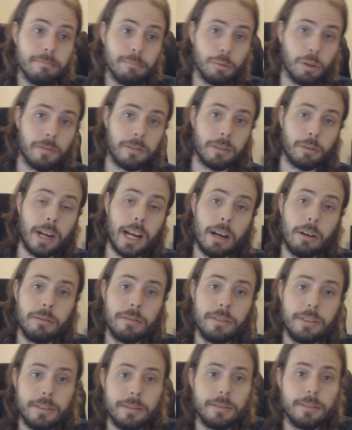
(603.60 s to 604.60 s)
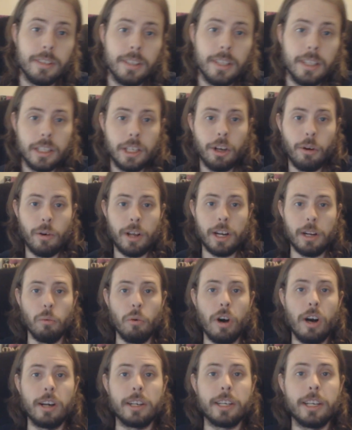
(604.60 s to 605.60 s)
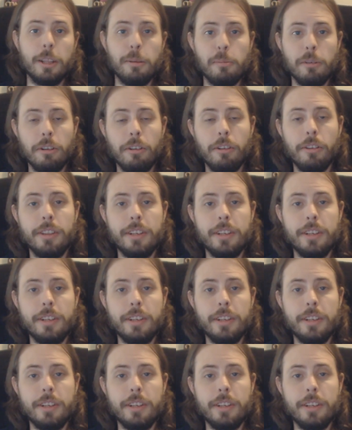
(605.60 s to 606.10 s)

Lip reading: move around, go on a walk in the middle